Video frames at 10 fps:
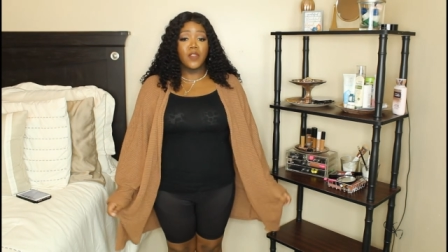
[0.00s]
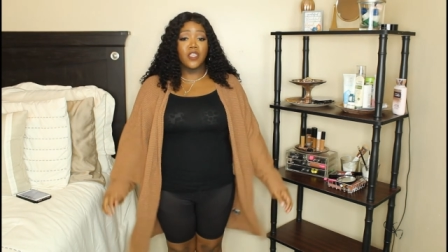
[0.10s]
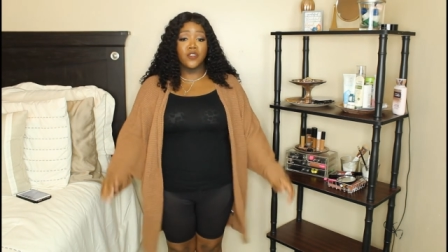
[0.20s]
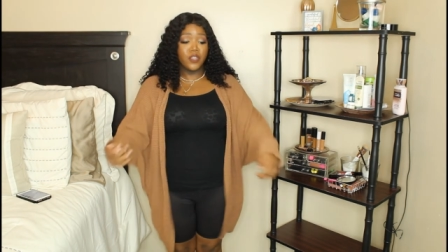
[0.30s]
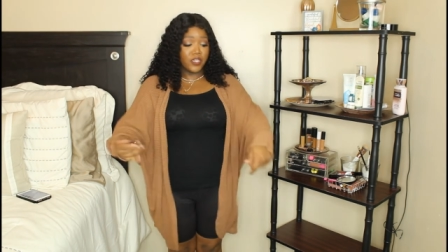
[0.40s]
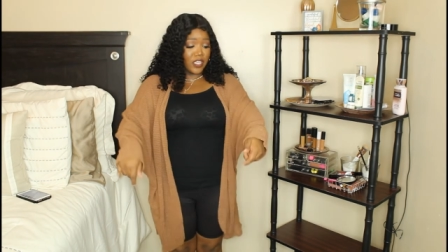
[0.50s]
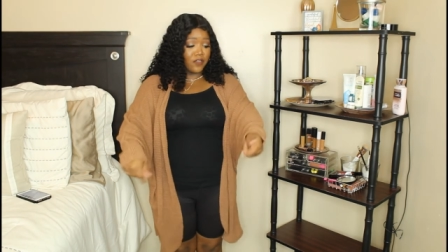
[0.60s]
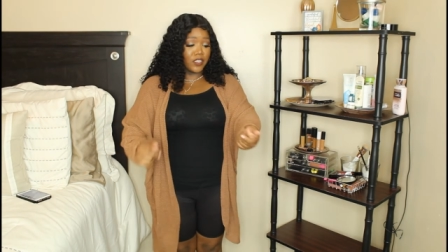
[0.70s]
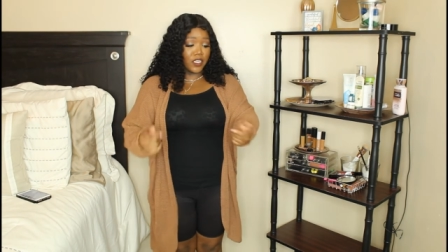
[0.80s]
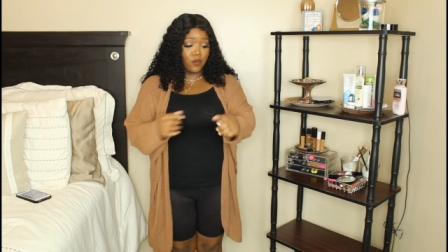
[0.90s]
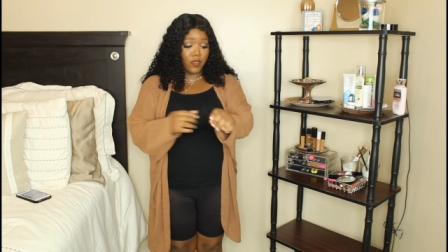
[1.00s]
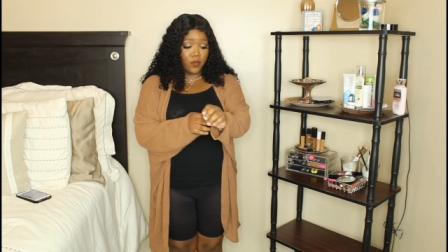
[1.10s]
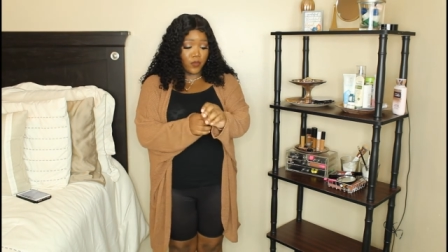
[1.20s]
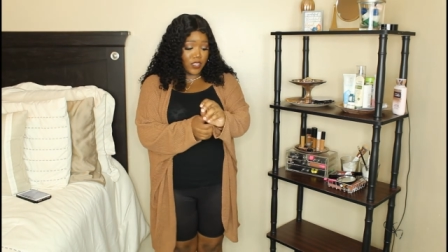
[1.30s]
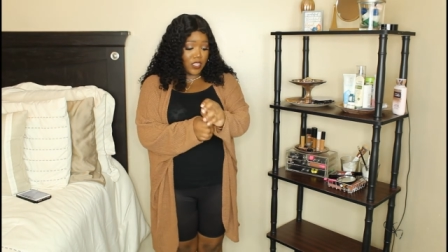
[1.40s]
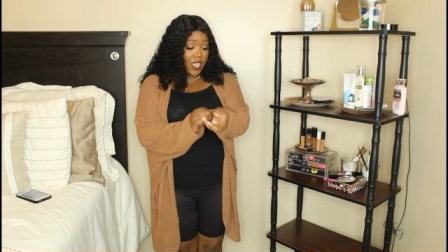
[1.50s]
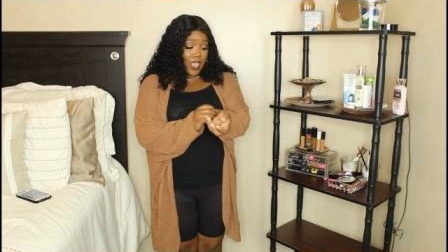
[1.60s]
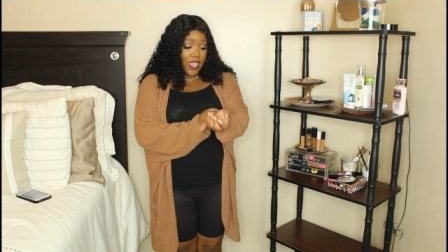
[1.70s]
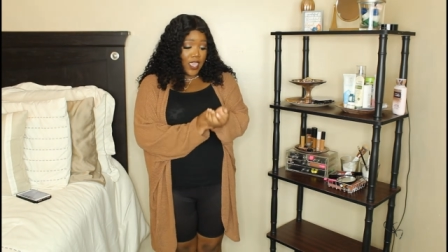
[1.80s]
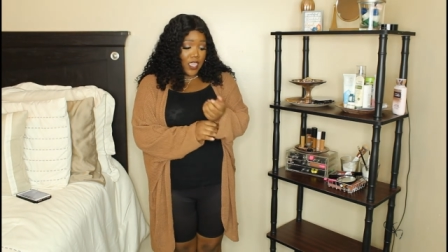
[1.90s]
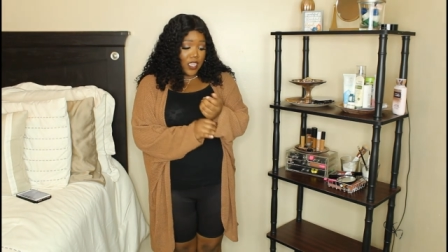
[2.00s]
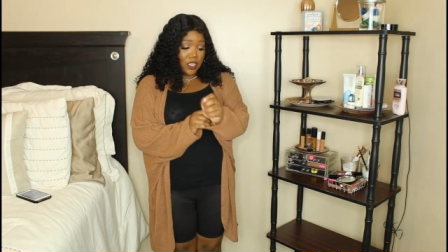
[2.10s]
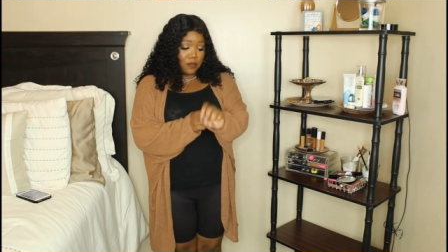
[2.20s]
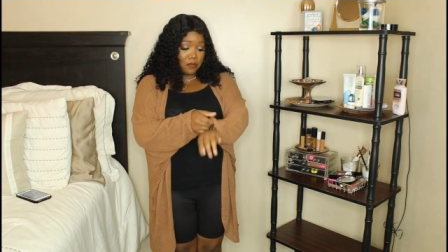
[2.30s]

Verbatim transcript: You can definitely get away with a